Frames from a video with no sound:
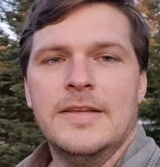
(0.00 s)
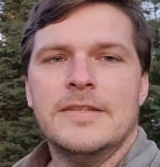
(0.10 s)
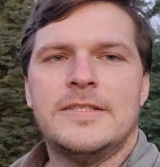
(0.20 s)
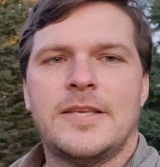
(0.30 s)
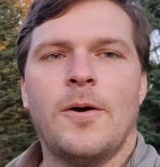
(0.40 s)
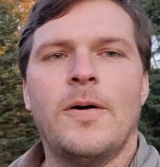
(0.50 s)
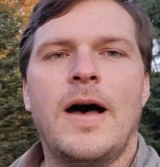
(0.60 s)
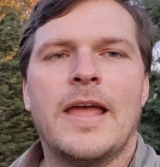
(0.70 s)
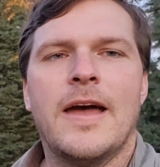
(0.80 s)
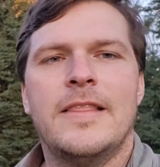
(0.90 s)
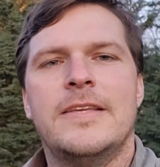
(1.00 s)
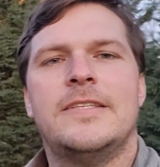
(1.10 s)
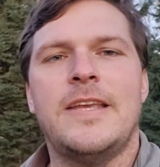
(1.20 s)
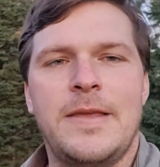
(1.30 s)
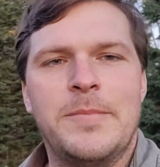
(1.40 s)
So I got
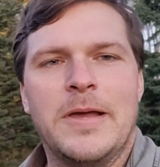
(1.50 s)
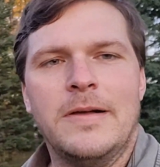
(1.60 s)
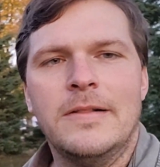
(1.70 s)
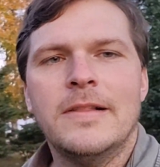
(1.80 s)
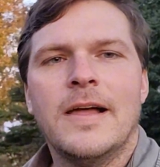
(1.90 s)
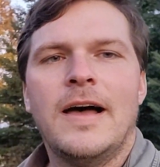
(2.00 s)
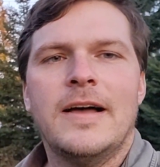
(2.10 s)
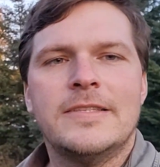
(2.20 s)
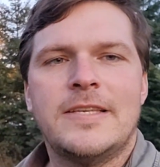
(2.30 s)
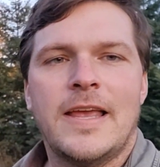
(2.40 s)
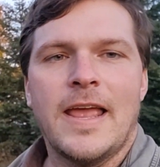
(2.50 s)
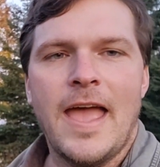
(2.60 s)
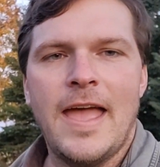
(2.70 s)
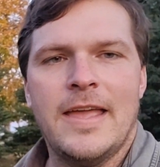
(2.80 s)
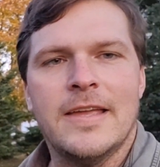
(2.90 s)
this email saying,
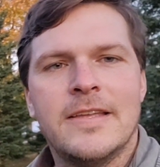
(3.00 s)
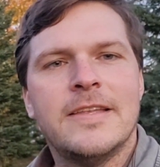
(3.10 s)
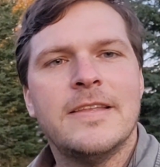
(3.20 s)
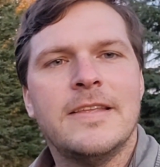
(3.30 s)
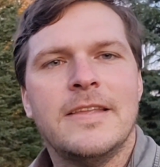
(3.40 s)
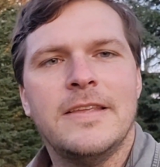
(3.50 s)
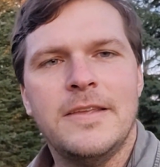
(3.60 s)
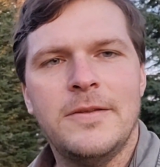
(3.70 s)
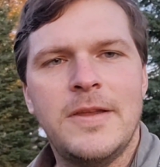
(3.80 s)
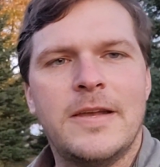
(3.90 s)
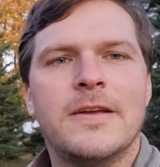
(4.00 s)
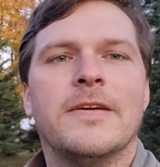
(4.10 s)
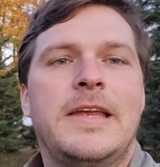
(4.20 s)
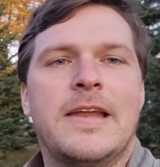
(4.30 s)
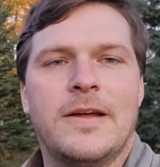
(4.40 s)
hey, you need a
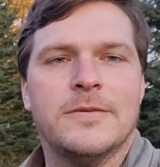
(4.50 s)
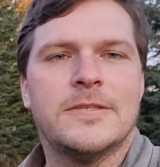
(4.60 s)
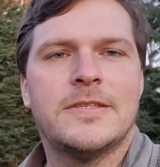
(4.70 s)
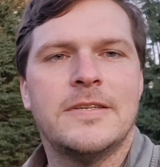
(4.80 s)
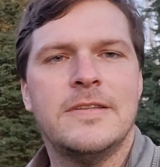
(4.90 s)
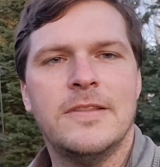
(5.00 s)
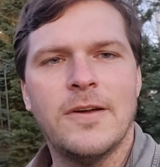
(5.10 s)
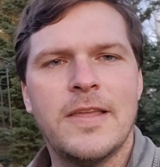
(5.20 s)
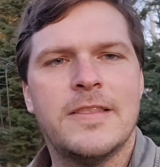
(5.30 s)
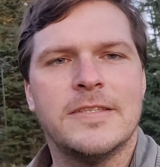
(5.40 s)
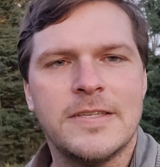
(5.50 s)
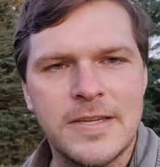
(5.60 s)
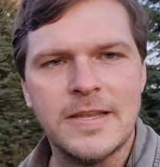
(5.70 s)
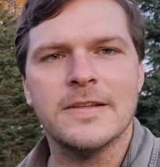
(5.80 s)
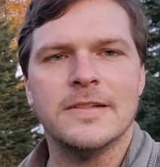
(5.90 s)
greenhouse. Look at this
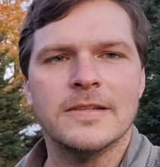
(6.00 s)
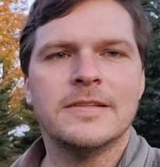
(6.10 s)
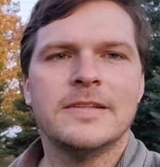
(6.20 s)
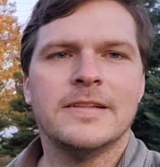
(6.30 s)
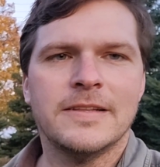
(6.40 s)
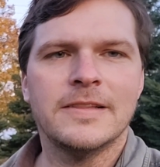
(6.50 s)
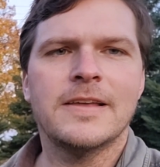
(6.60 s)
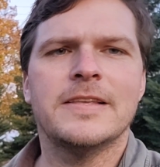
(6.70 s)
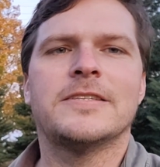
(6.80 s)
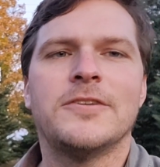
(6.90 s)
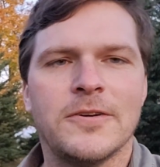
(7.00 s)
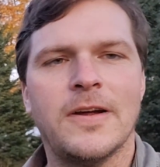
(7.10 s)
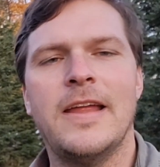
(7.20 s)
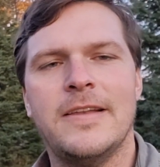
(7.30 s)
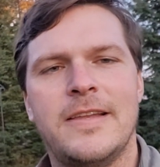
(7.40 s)
deal. Look at this
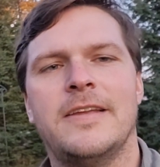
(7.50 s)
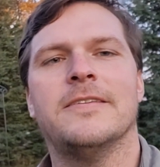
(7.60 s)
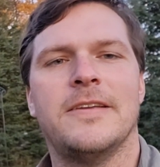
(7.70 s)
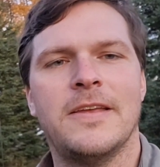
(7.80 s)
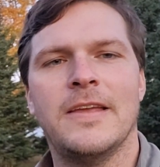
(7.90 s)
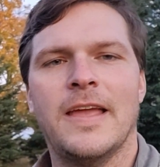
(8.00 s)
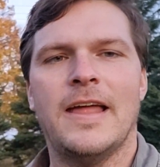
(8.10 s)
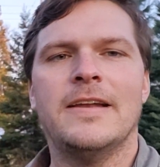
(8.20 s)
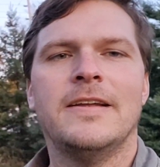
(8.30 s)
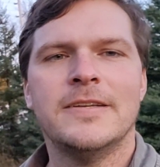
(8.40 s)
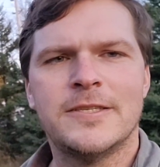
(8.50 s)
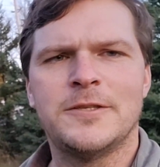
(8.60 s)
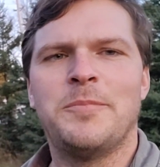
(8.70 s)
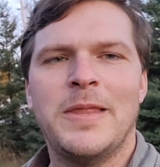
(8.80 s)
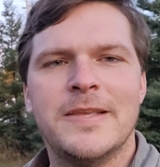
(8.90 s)
great deal you can get.
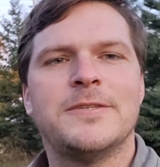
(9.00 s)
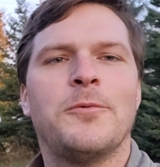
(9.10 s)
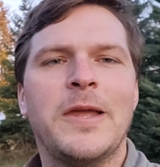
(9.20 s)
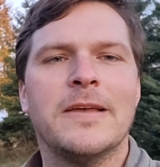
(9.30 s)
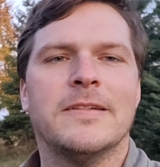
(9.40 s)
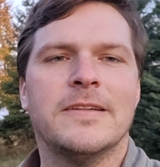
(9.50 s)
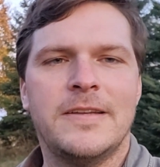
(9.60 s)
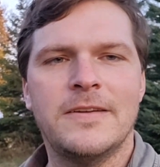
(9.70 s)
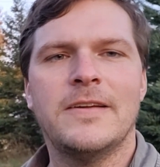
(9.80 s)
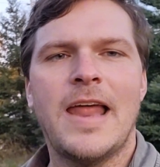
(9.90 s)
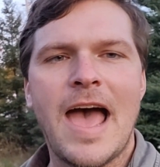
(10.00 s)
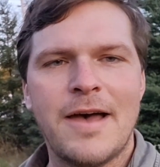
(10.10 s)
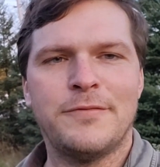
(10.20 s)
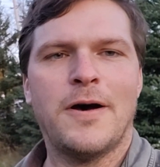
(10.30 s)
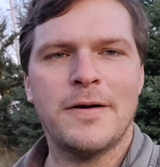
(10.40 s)
Spin this wheel and you get
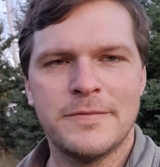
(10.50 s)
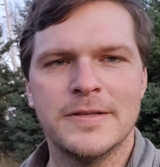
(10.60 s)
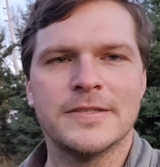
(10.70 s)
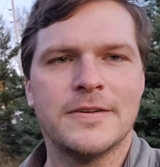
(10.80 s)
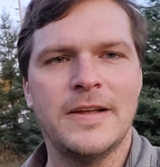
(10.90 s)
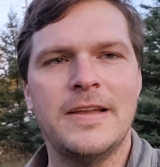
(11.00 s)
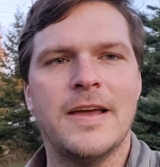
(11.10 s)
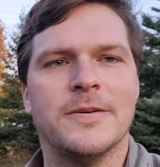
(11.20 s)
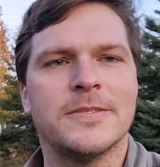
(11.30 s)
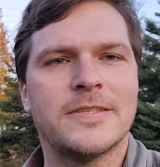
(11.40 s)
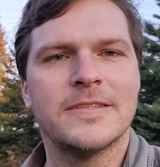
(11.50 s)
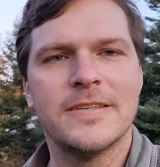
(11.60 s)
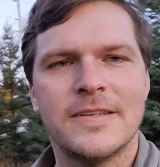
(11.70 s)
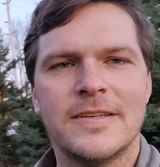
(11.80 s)
half off this greenhouse.